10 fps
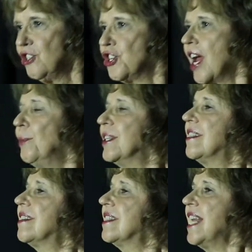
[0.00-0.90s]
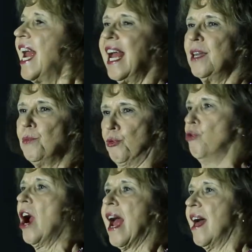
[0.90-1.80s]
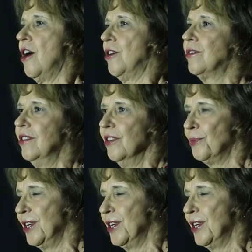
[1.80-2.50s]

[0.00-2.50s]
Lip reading: Jay would stand proud